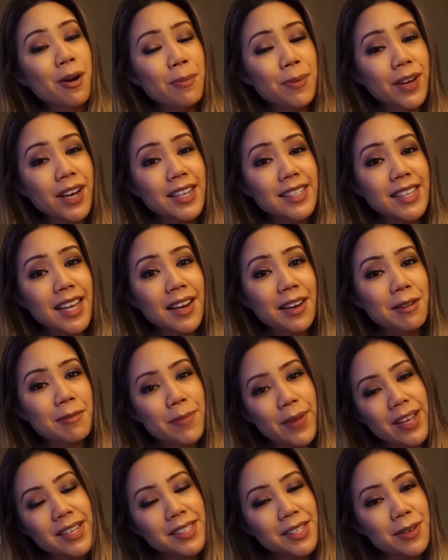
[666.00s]
Hope you guys had an
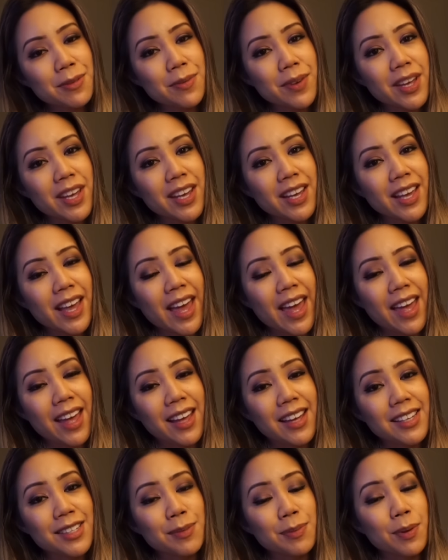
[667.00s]
amazing week,
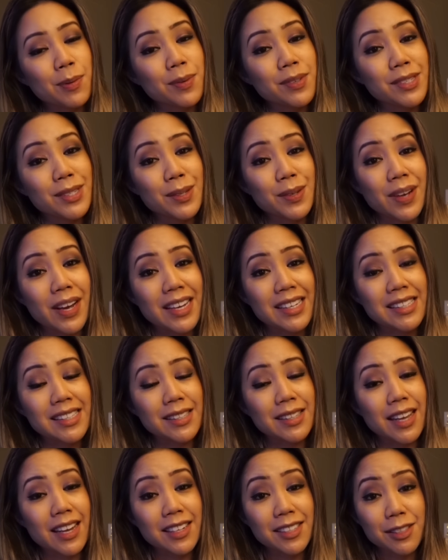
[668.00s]
and we will see you
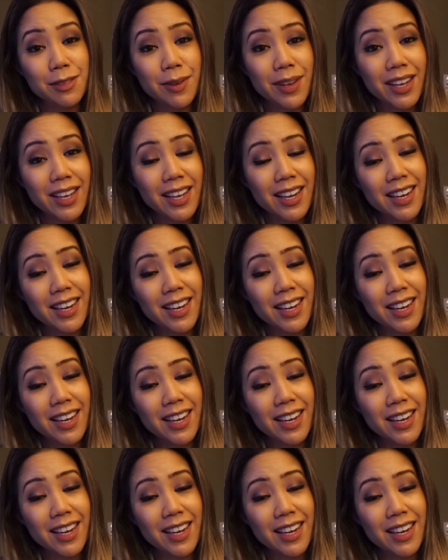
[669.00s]
guys next week.